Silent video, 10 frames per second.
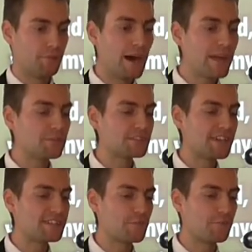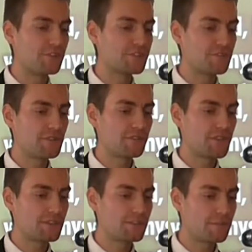The Bible says in 1
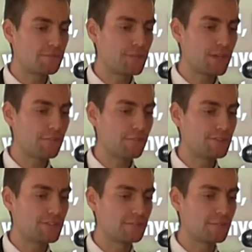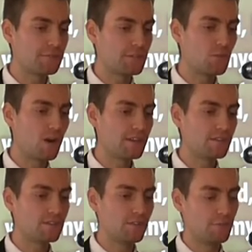Corinthians 15 verses
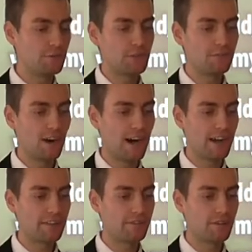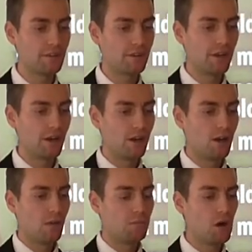51 to 55,
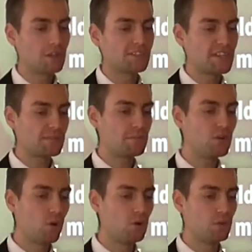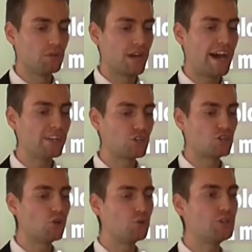Paul says, Behold, I
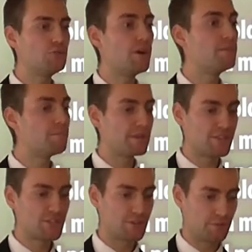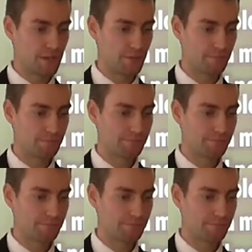show you a mystery.